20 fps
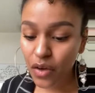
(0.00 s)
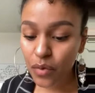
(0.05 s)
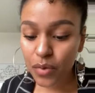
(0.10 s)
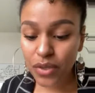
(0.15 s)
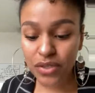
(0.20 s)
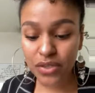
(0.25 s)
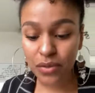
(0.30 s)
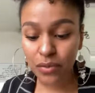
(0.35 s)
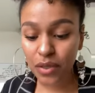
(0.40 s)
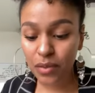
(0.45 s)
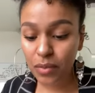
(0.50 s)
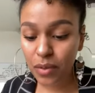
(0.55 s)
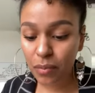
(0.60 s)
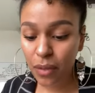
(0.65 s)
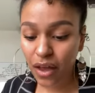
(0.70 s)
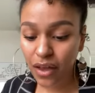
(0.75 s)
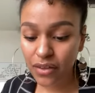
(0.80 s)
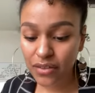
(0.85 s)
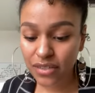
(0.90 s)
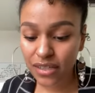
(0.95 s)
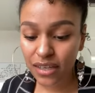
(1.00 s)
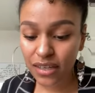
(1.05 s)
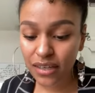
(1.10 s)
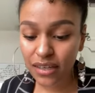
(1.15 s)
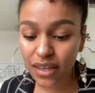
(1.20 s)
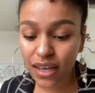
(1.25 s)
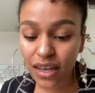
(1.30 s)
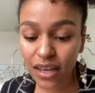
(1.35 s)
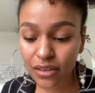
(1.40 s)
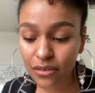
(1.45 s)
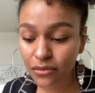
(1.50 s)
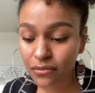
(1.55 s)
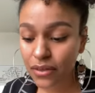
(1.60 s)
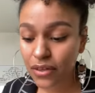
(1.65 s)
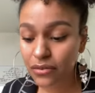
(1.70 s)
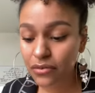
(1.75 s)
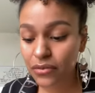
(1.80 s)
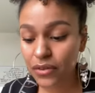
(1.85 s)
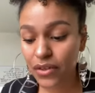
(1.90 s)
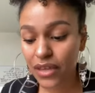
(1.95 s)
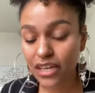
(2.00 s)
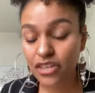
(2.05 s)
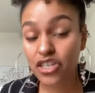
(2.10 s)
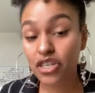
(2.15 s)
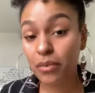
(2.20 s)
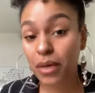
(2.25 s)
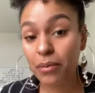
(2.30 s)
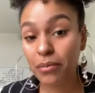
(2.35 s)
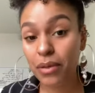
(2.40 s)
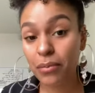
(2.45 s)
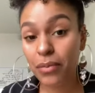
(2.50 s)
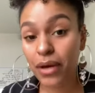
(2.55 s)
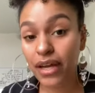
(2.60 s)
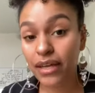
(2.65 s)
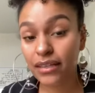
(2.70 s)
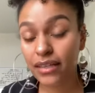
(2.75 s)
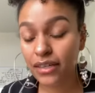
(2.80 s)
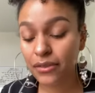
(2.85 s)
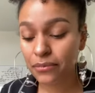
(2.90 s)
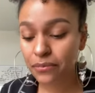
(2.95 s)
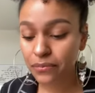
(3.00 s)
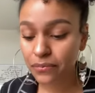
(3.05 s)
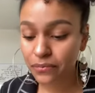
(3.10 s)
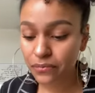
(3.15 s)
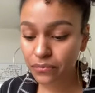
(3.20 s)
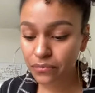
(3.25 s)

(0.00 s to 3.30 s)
with cerebral palsy and fearful that she might be pregnant.